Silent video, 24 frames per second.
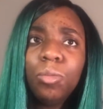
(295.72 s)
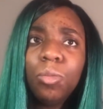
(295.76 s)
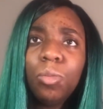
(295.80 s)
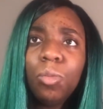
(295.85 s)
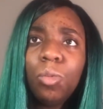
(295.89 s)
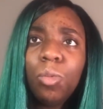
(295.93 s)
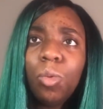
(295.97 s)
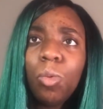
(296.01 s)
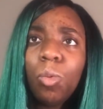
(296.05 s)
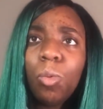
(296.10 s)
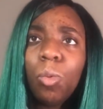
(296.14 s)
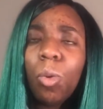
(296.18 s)

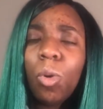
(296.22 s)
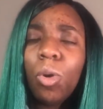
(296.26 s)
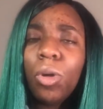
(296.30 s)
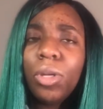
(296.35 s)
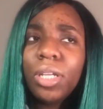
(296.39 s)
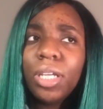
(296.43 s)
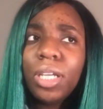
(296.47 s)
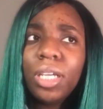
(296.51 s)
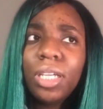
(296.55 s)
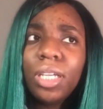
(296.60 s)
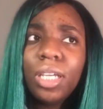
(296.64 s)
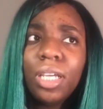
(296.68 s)

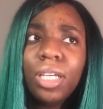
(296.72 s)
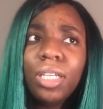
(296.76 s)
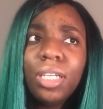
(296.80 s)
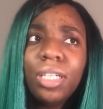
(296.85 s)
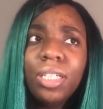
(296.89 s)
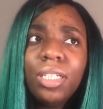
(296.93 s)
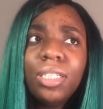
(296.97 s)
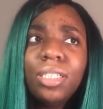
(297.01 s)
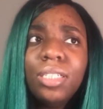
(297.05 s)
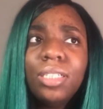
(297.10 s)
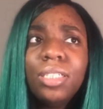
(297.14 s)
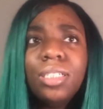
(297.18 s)
What
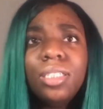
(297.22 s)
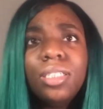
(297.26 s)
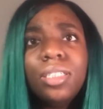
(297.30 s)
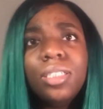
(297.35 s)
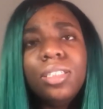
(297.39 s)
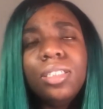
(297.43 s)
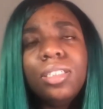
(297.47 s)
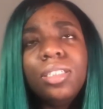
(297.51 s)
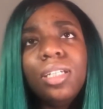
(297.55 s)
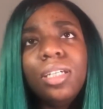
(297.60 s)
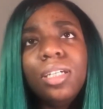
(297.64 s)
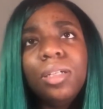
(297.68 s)

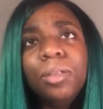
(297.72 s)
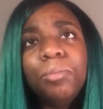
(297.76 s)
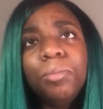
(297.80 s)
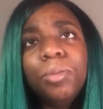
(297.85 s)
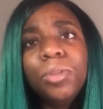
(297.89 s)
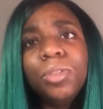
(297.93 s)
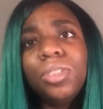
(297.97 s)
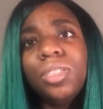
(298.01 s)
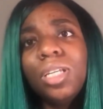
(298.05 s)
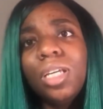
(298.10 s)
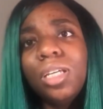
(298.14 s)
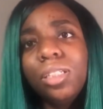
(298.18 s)
is the
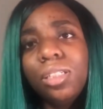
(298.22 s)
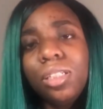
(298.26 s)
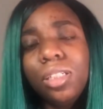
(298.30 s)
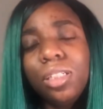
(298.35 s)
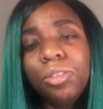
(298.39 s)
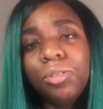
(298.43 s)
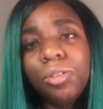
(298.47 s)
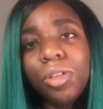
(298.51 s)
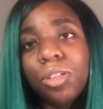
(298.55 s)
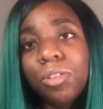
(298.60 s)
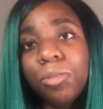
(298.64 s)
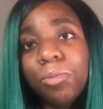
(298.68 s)

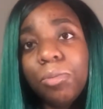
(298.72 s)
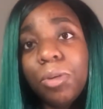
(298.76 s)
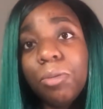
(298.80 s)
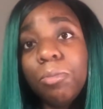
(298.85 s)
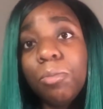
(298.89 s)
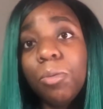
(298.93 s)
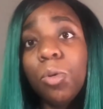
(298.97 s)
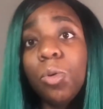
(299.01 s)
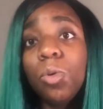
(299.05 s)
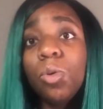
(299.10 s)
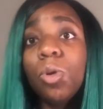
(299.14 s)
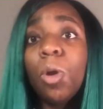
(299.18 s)
percentage rate of
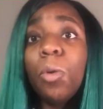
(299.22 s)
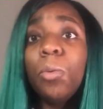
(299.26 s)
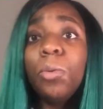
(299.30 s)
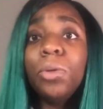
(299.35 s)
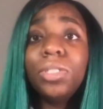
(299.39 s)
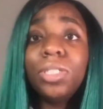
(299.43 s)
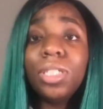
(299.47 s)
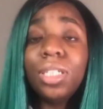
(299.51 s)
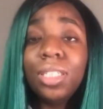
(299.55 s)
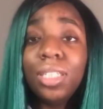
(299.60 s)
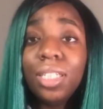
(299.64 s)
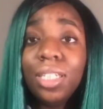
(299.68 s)
people who go
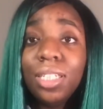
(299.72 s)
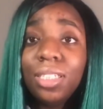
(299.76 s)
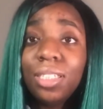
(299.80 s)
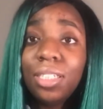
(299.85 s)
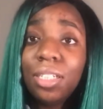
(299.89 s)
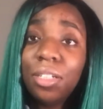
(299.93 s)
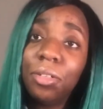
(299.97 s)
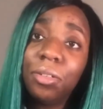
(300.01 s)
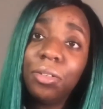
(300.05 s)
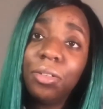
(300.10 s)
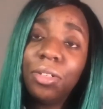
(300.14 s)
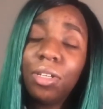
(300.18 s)
into this
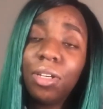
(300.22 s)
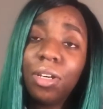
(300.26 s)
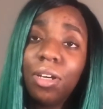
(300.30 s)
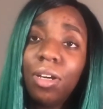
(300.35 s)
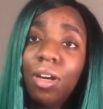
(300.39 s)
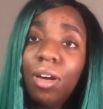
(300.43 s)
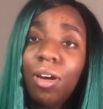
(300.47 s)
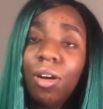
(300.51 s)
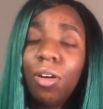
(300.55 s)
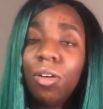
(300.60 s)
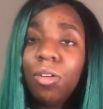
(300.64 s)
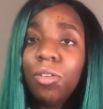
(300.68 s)

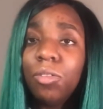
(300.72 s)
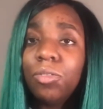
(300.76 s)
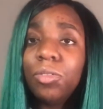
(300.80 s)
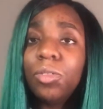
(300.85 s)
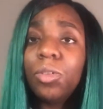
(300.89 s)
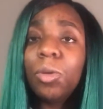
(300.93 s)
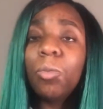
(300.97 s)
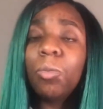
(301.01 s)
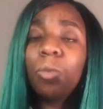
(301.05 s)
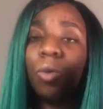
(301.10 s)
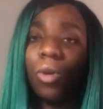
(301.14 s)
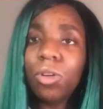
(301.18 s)
area of
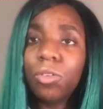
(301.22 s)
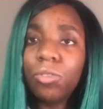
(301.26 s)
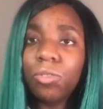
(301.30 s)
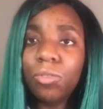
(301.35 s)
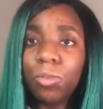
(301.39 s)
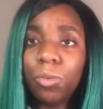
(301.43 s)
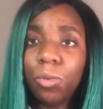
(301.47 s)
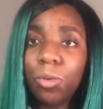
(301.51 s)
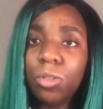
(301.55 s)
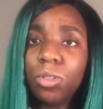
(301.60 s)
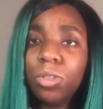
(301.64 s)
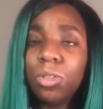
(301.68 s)
the
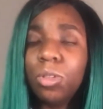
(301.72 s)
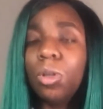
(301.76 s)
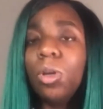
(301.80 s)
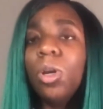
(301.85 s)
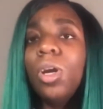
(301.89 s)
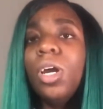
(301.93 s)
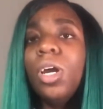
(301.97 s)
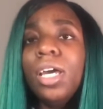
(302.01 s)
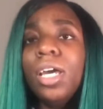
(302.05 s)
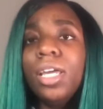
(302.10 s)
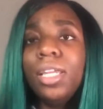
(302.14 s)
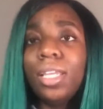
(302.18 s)
workforce or
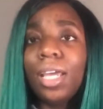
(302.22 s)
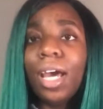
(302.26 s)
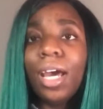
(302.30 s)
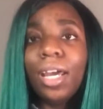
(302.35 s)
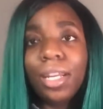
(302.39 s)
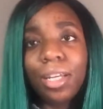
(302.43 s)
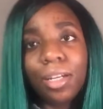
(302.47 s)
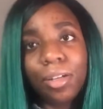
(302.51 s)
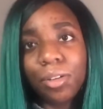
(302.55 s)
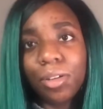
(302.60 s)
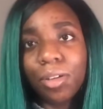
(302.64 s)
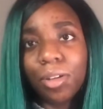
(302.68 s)
that
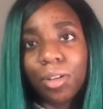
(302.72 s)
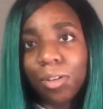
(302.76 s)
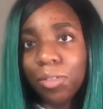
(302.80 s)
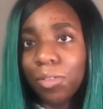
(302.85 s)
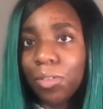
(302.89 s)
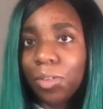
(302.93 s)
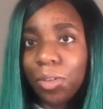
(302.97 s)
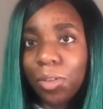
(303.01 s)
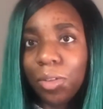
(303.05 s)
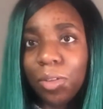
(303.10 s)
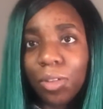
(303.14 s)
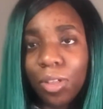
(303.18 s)
area of
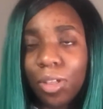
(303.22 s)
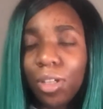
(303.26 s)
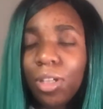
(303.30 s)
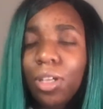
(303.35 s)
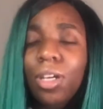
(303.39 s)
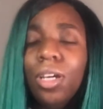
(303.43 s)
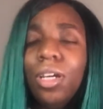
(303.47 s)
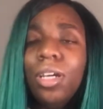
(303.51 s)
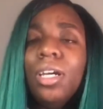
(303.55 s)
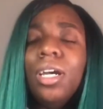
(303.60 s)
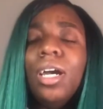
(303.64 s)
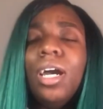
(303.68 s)
another?
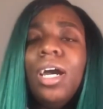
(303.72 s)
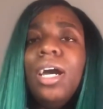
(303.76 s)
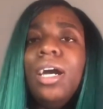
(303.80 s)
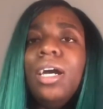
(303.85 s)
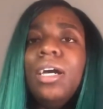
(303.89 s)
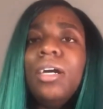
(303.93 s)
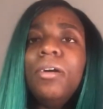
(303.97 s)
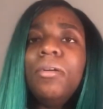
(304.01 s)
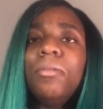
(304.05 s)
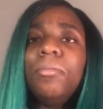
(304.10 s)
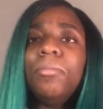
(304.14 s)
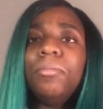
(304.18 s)

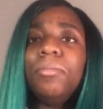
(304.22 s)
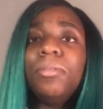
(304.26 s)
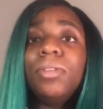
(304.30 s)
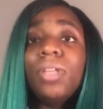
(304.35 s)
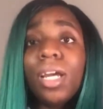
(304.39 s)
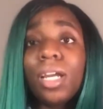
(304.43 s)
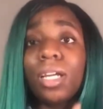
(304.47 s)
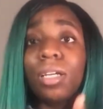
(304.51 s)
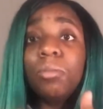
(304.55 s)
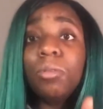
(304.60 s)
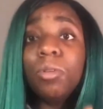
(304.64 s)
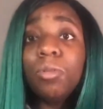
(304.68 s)

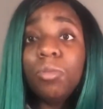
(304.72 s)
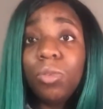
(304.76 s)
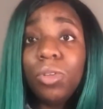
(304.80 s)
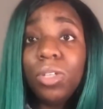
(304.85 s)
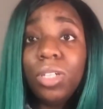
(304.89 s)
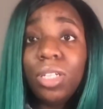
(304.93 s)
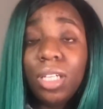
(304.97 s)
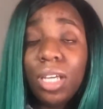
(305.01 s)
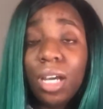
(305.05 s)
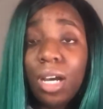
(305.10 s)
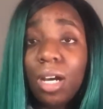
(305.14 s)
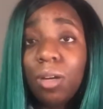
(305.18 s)
That can be
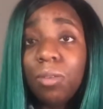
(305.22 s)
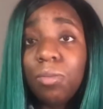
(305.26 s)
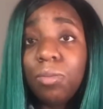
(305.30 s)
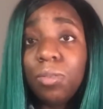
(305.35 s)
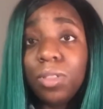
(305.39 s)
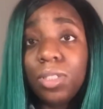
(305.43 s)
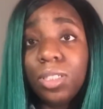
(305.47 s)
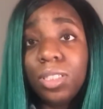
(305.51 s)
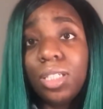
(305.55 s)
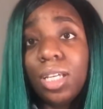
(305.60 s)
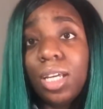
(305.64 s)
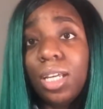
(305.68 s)
really
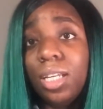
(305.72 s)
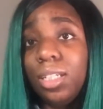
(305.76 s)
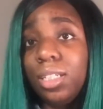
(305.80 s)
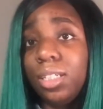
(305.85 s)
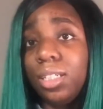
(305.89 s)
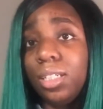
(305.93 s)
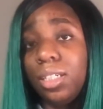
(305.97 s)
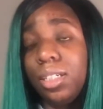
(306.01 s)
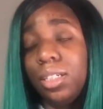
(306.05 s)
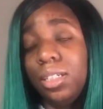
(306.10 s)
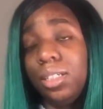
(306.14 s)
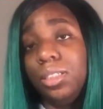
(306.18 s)
helpful in
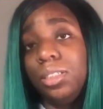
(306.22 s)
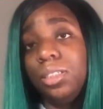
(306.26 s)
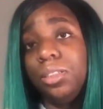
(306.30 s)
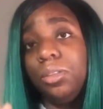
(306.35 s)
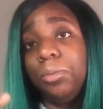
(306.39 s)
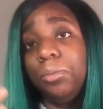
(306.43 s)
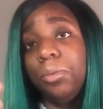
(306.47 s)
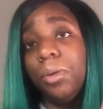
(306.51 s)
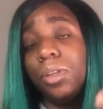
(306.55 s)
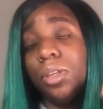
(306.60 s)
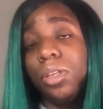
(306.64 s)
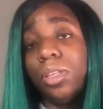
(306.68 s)
telling as to
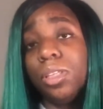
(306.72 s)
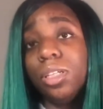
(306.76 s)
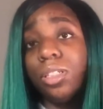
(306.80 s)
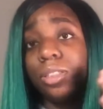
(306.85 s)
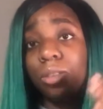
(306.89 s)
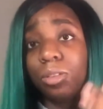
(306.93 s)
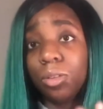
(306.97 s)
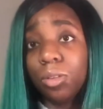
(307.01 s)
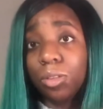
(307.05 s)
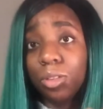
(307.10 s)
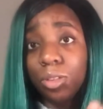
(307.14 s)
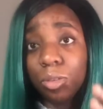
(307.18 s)
whether this
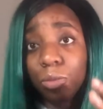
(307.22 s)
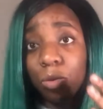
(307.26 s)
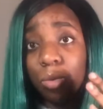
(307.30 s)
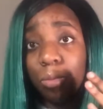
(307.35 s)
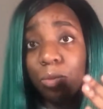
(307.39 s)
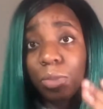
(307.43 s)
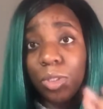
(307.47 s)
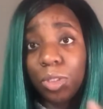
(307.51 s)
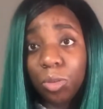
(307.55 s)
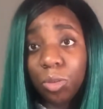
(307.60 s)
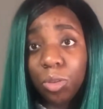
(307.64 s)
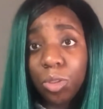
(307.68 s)
course would
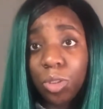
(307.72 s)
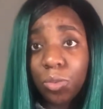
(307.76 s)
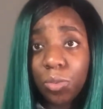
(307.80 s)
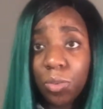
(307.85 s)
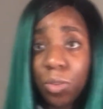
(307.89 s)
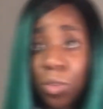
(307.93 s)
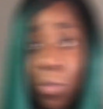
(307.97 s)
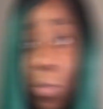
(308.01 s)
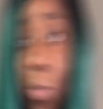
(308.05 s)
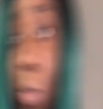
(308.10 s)
be useful for